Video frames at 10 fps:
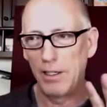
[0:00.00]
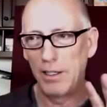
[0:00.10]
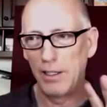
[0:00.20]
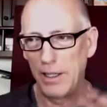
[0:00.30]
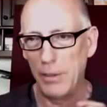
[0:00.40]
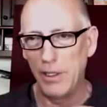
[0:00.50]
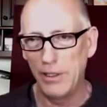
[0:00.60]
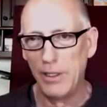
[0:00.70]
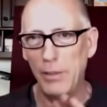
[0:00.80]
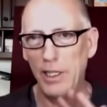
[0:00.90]
Let
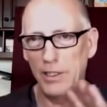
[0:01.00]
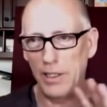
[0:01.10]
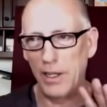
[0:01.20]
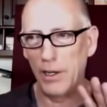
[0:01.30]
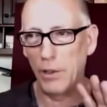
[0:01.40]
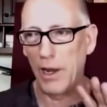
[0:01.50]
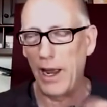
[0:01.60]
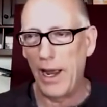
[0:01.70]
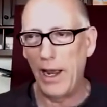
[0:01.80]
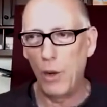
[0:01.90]
me tell you,
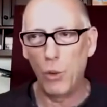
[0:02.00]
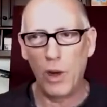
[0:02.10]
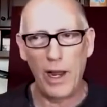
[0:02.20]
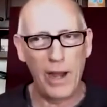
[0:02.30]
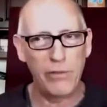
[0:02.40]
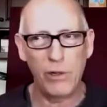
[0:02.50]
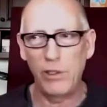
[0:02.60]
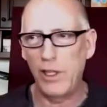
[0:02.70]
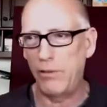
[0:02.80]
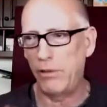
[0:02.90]
whatever
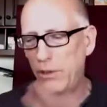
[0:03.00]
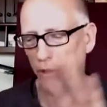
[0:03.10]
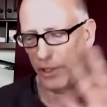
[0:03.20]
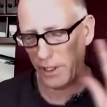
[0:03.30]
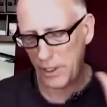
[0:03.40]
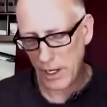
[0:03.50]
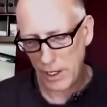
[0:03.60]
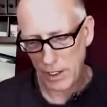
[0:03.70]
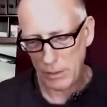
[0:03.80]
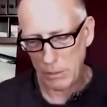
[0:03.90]
level the
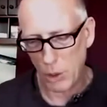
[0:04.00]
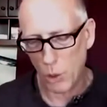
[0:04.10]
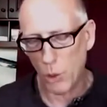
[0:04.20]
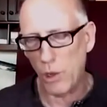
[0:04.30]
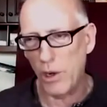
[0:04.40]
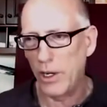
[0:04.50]
porn